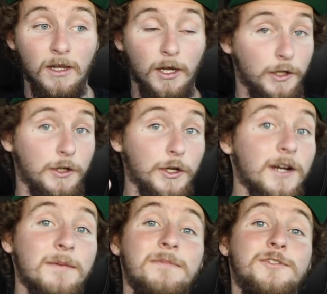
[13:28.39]
a
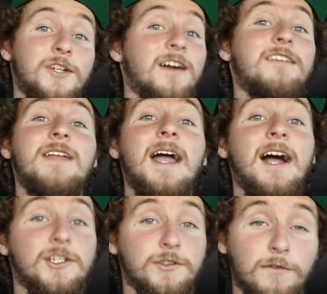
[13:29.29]
good chunk of
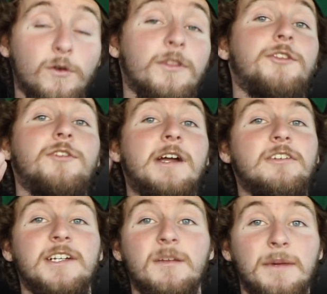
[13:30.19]
cash for this
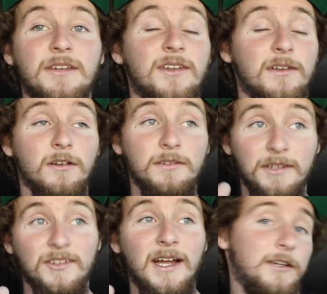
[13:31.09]
rendering to be
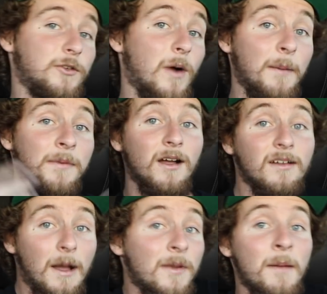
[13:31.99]
designed. So I'm
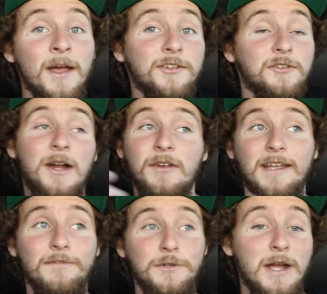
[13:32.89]
not messing around.
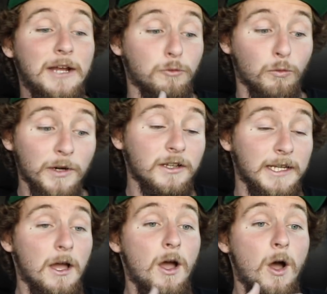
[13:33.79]
Like, if you guys
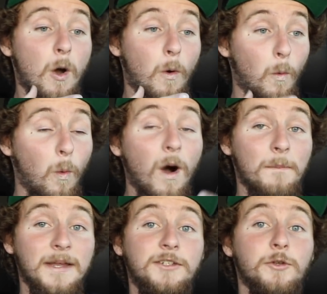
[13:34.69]
really
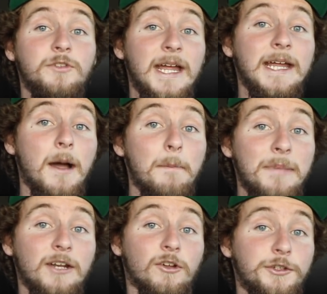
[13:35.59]
want me to take a
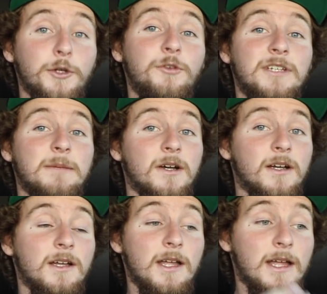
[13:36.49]
Beetle to
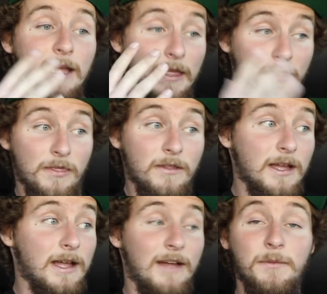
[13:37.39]
SEMA and
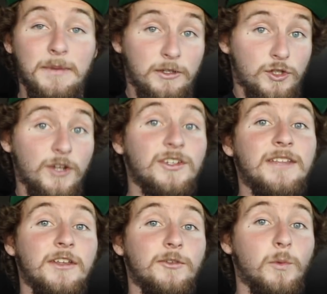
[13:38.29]
have it be just
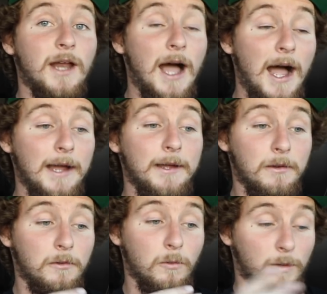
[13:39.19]
like this one, I
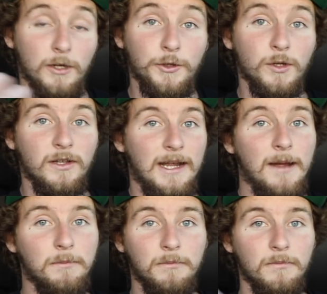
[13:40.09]
will do it. Like,
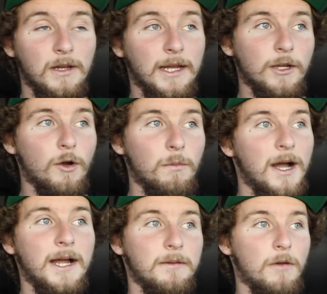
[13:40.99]
I'll go
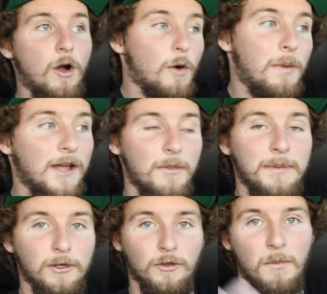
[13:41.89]
buy the
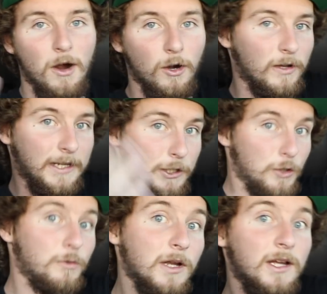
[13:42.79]
Beetle tomorrow. Like,
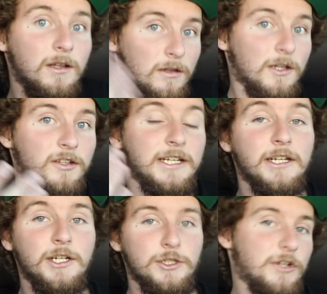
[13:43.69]
you
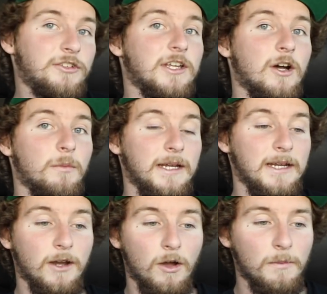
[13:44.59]
literally just tell me
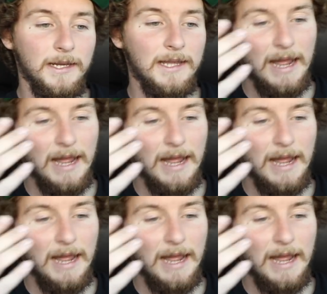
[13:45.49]
and I'll make it